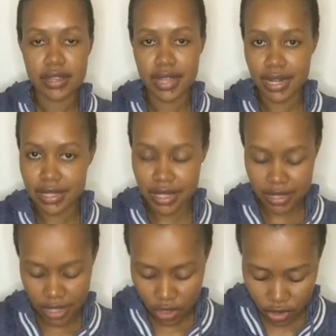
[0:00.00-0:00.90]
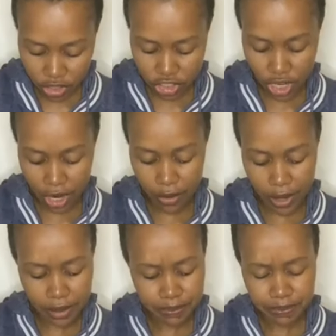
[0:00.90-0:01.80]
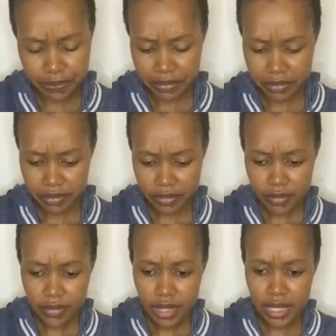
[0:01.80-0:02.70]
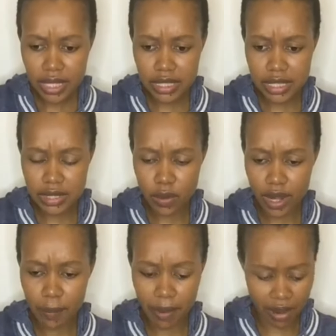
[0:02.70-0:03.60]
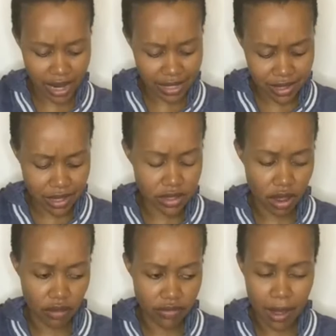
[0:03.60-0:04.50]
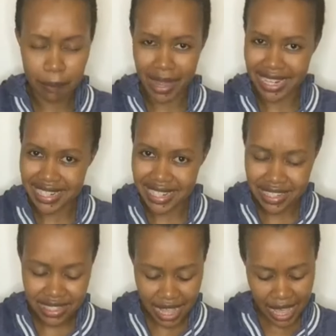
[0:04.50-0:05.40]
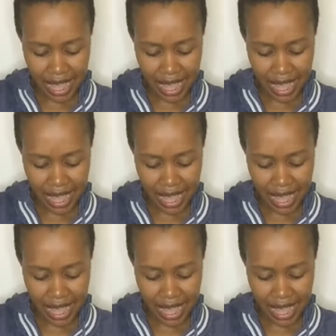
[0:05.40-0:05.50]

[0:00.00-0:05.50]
That is the sacral chakra. It is all about a sense of abundance,